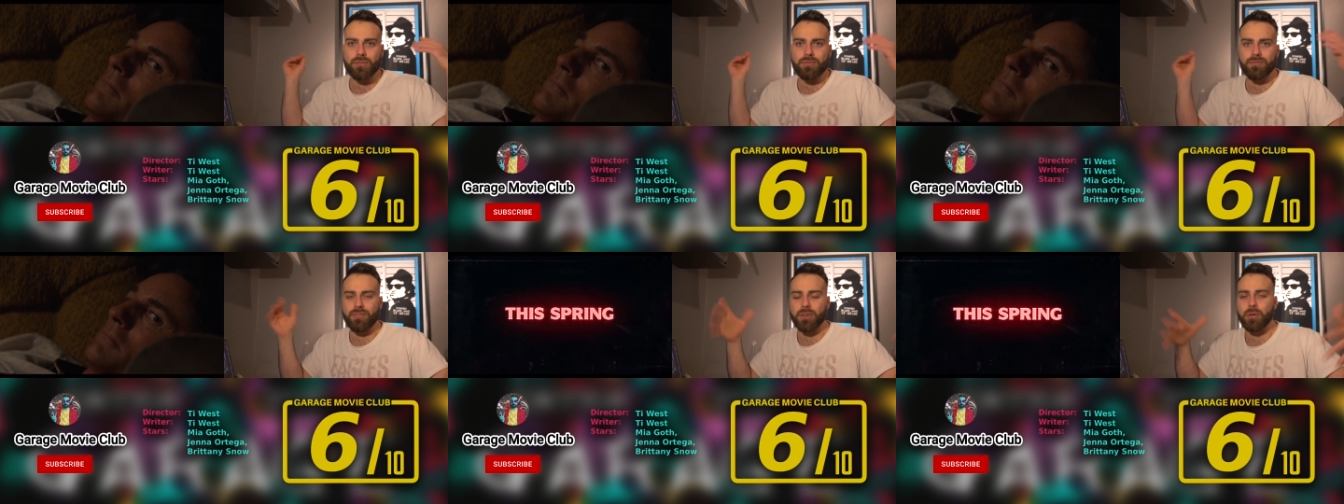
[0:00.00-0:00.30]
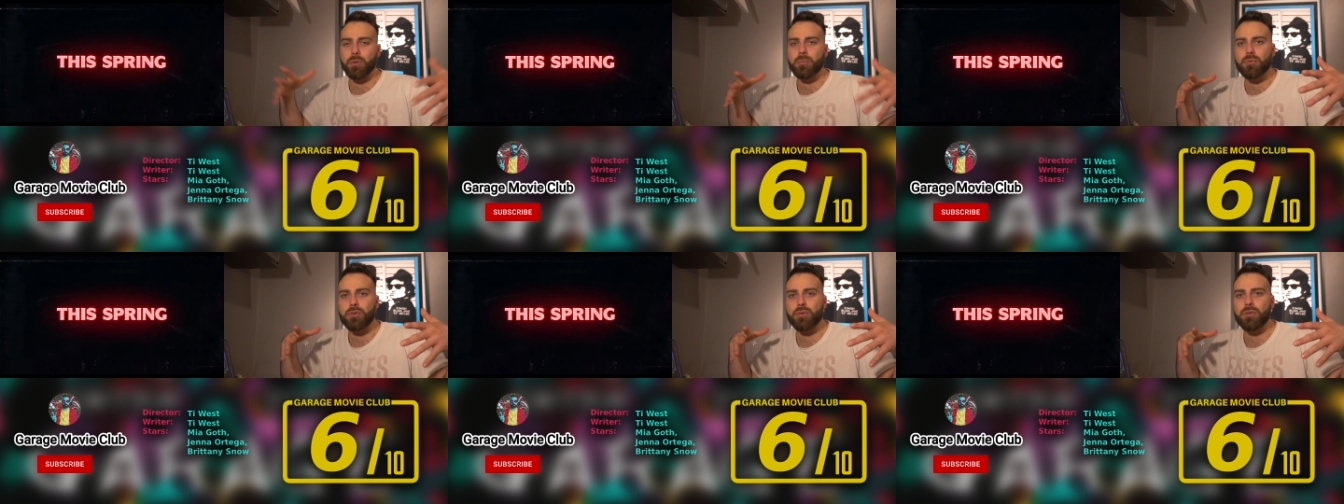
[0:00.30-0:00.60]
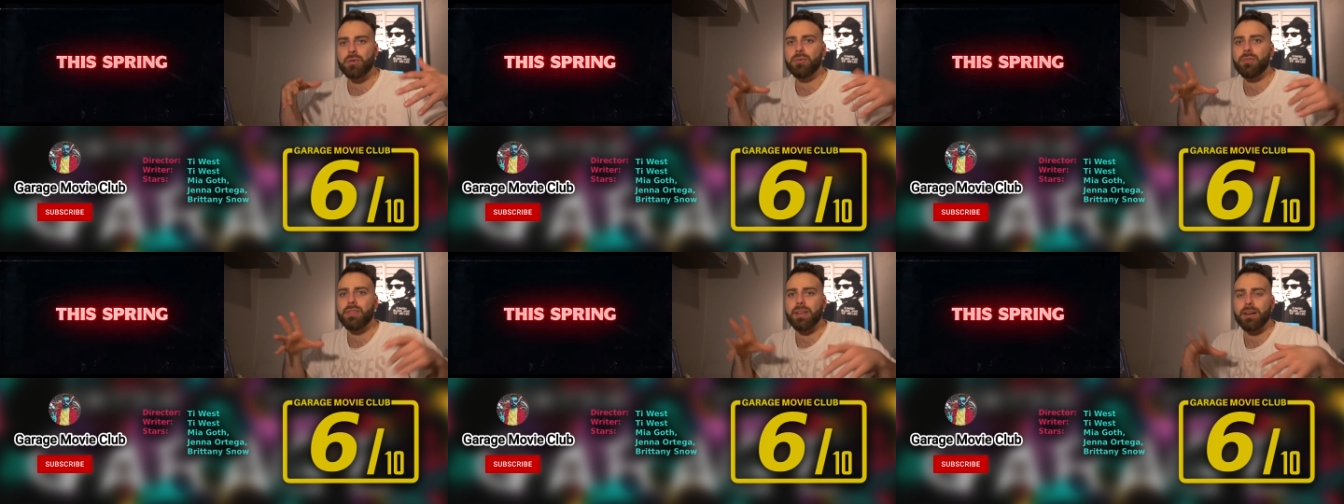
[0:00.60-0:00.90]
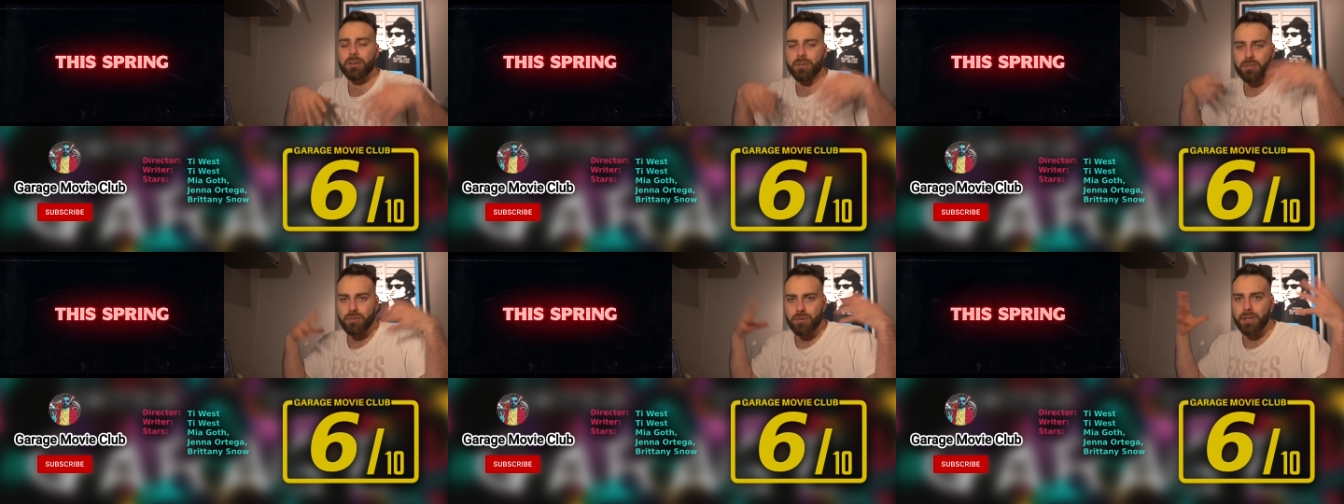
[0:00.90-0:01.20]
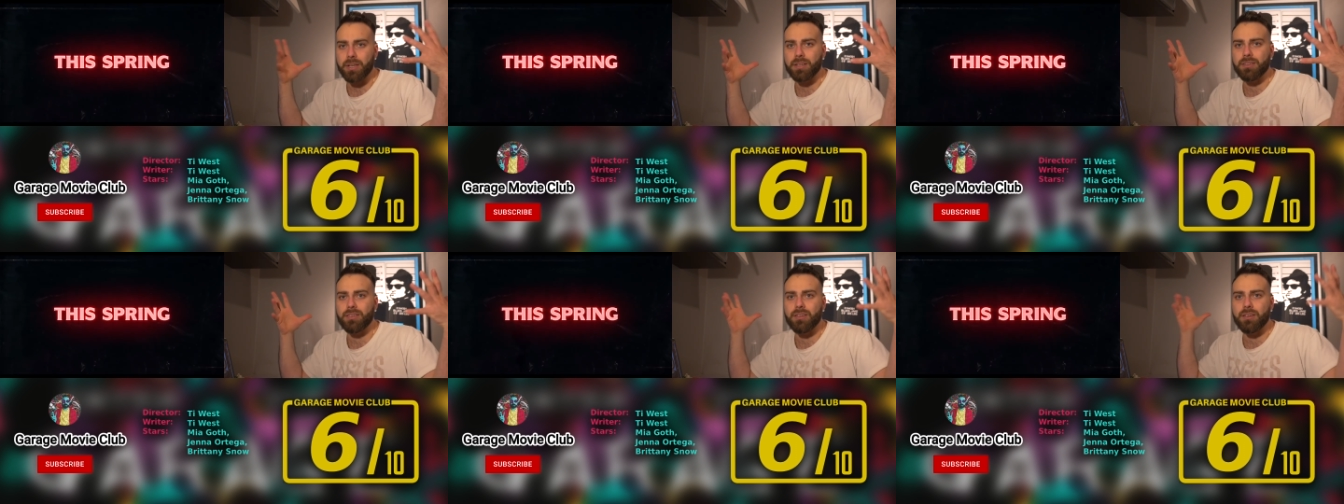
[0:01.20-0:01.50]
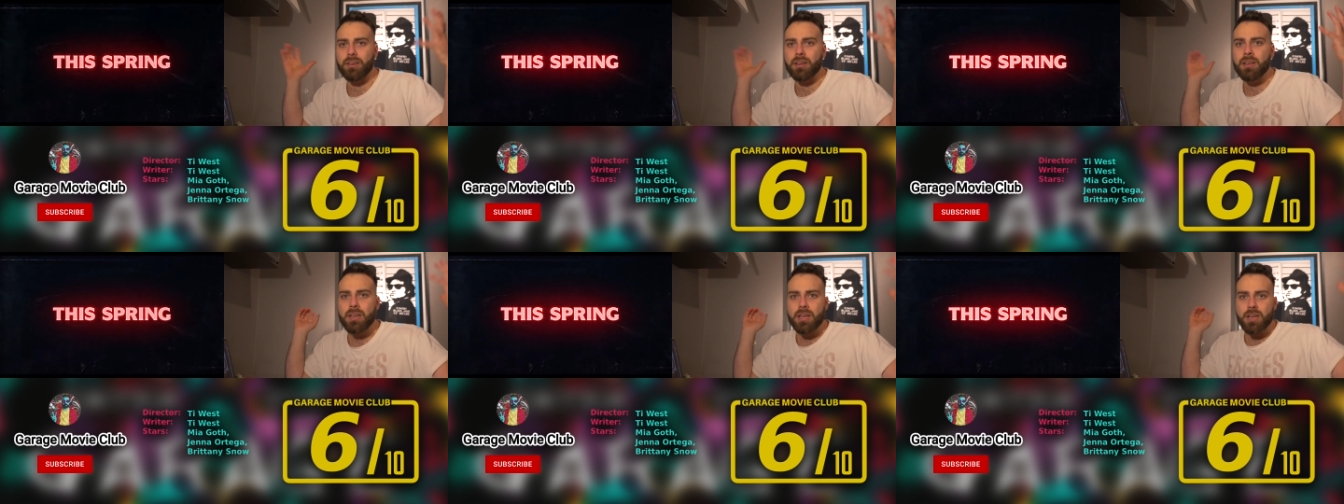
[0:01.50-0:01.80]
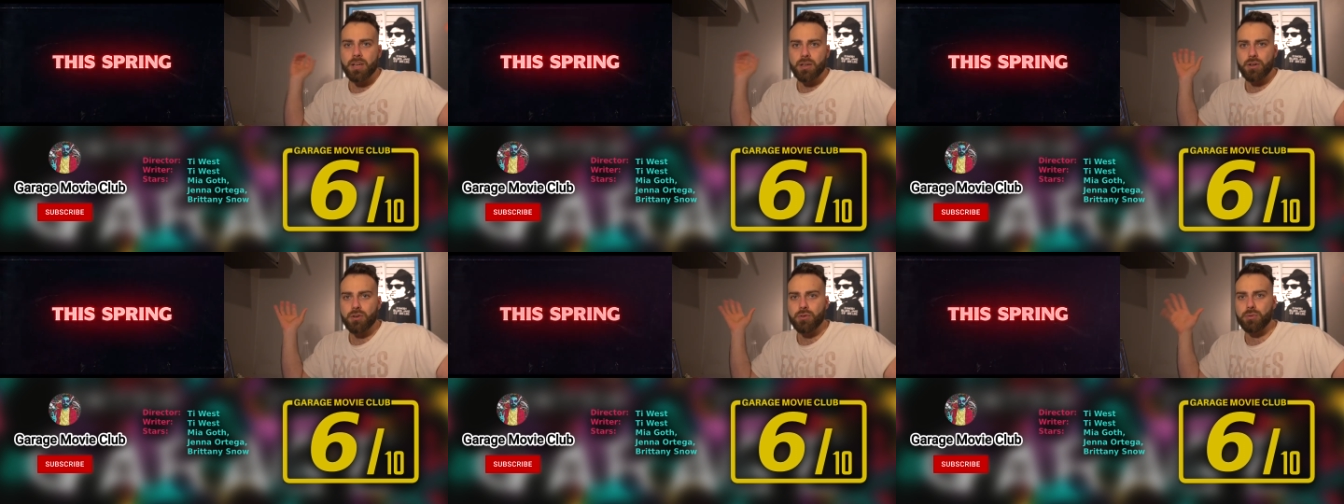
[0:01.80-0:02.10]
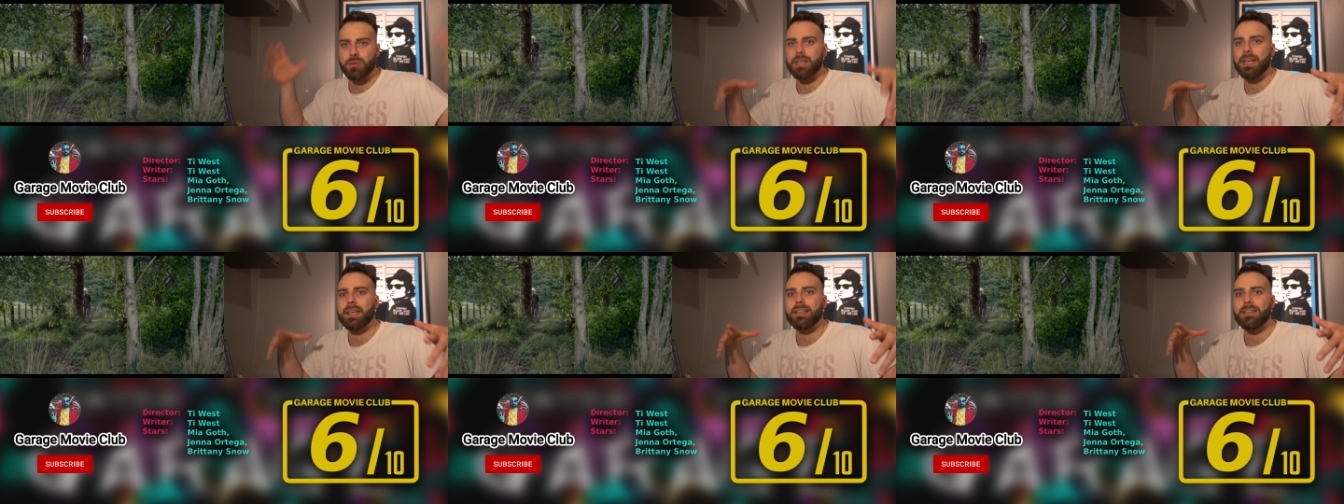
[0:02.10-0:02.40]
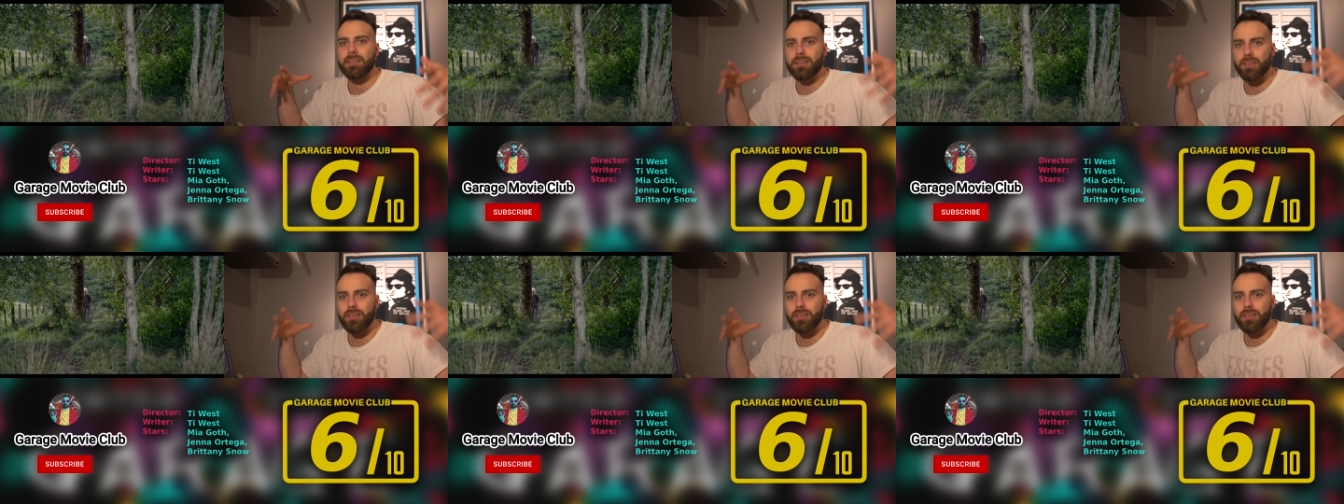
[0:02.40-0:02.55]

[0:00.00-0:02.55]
film crew that are trying to create